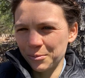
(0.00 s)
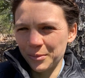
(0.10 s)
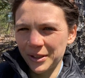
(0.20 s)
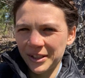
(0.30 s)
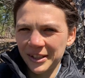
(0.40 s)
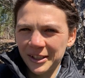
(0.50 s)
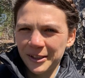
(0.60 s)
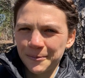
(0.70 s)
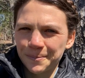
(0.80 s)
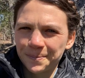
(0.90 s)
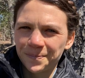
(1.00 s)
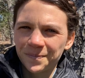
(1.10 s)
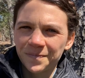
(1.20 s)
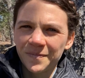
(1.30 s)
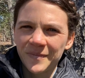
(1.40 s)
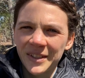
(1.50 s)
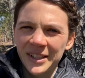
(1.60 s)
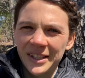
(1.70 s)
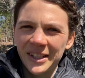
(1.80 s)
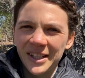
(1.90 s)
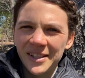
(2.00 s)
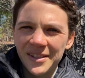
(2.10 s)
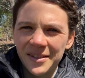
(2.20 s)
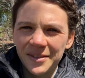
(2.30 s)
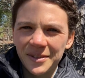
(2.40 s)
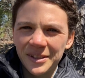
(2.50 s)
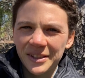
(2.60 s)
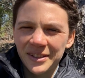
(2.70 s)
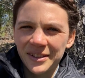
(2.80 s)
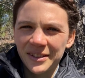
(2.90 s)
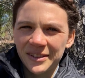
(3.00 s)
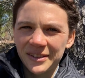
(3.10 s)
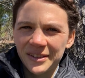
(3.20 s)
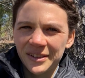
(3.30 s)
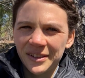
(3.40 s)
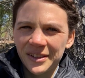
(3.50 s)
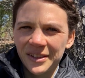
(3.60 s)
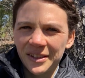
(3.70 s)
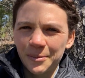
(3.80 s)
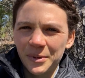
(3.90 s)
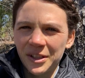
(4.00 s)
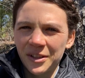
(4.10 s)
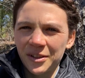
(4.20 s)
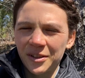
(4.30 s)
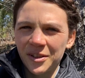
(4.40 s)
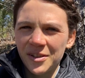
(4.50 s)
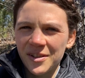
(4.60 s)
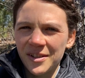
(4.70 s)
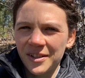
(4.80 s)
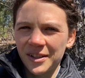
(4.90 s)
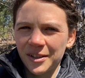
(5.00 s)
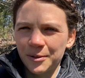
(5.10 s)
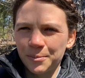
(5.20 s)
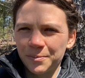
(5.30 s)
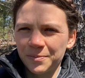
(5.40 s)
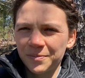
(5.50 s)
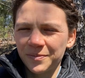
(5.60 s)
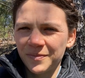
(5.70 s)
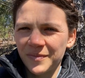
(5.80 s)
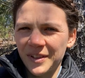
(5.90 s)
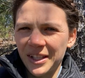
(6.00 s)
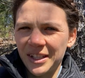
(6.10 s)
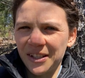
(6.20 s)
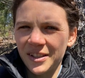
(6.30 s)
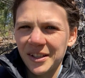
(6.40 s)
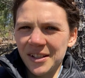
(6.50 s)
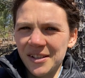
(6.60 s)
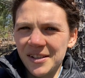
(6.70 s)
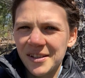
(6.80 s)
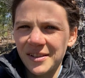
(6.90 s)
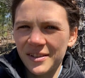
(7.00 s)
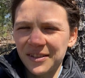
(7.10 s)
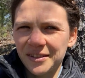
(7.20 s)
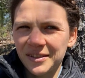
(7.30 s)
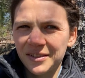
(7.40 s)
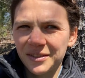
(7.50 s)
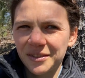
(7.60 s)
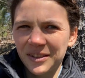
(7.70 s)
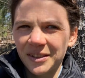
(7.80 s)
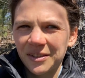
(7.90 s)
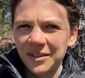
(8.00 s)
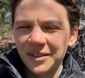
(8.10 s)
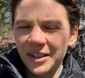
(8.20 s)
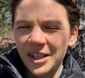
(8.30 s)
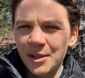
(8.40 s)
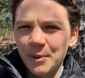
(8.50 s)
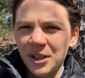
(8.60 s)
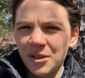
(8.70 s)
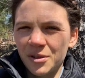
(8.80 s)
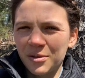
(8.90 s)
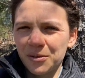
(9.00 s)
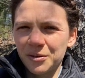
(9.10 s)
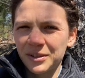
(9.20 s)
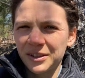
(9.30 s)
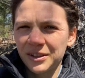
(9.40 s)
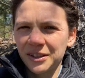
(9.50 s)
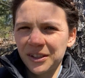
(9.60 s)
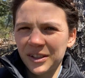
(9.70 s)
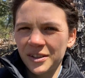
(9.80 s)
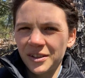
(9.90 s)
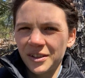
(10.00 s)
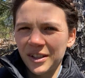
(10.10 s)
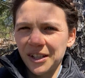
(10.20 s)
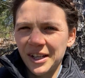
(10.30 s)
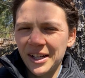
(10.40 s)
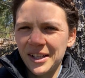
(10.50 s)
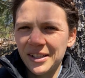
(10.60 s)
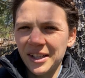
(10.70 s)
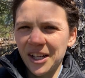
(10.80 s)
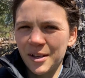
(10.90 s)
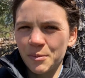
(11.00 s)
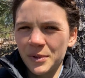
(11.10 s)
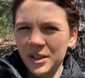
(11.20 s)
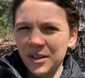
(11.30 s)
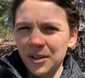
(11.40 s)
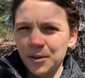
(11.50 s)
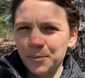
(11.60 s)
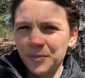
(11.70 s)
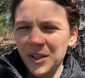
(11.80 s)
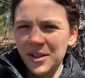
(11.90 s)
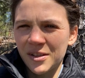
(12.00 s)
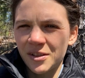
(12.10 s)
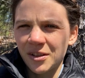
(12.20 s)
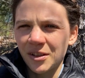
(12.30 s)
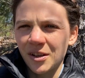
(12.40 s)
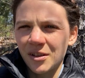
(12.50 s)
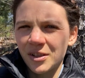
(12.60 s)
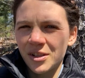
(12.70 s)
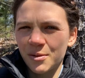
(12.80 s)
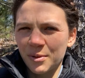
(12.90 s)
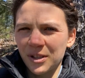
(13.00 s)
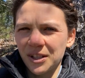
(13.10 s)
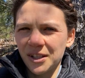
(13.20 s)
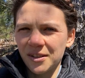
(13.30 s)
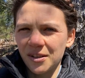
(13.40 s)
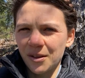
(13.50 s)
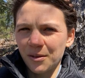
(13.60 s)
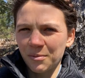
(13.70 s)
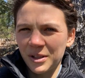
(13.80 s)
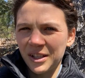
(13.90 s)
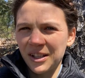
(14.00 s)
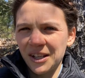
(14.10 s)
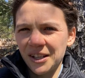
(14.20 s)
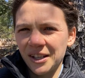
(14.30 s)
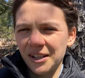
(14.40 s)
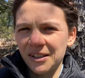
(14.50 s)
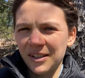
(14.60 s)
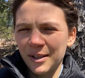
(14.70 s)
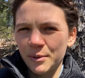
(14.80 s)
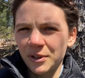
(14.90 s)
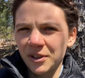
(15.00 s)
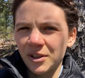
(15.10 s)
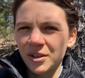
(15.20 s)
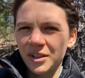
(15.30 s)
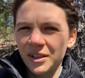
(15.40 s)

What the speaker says: But yeah, so some of the alerts that he does lets me know ahead of time. His longest one is a 3-day ahead of time alert.